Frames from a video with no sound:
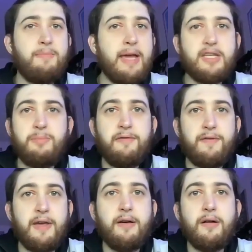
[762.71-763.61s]
makes me
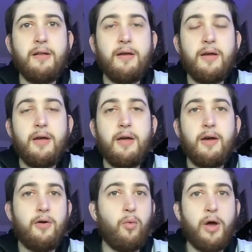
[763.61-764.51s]
feel
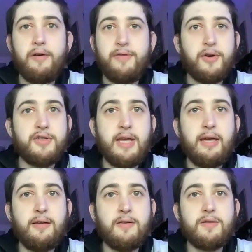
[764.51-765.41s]
one of those
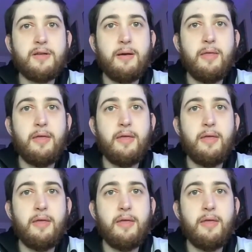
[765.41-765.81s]
things.